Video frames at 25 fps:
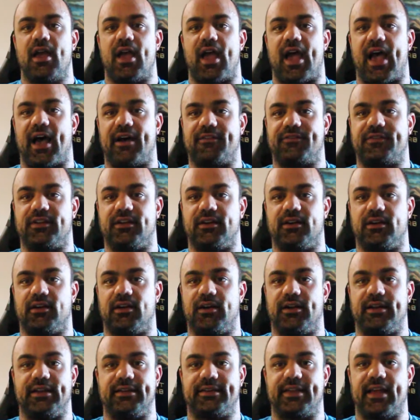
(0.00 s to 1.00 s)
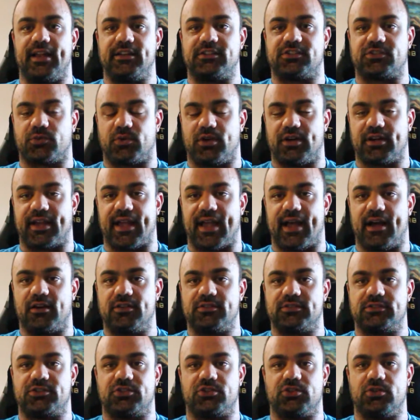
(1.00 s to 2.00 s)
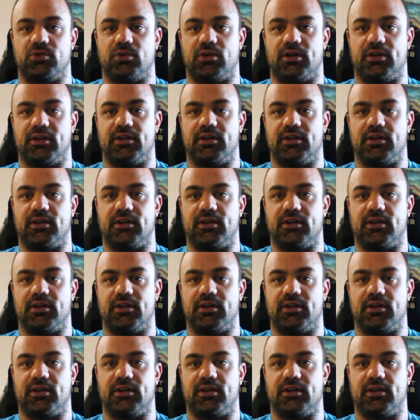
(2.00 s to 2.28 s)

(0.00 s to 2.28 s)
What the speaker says: after an intense workout to